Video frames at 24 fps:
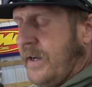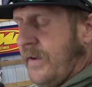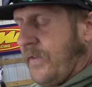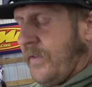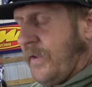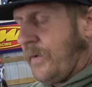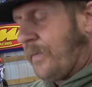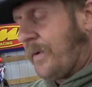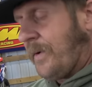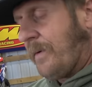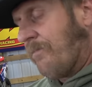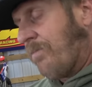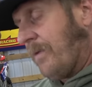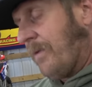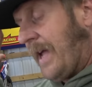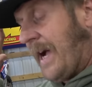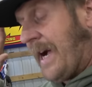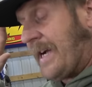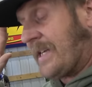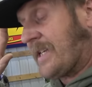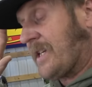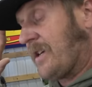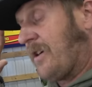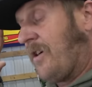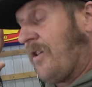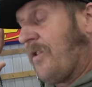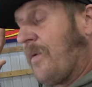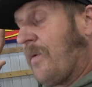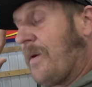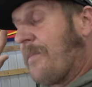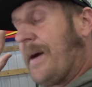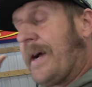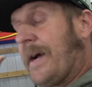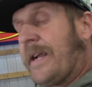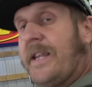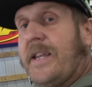then we blasted all the
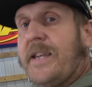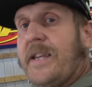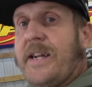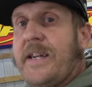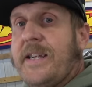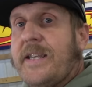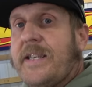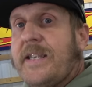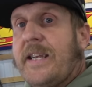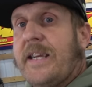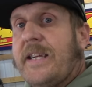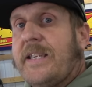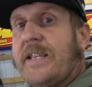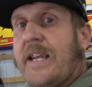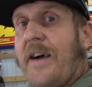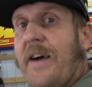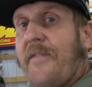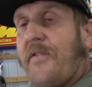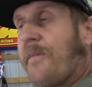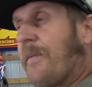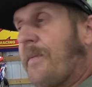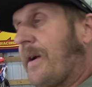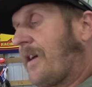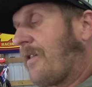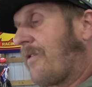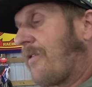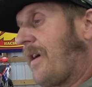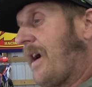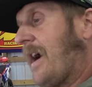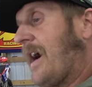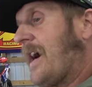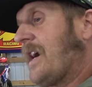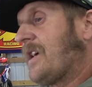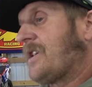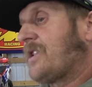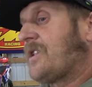way back to the United States after my
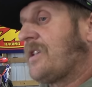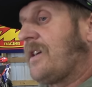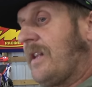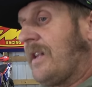crash,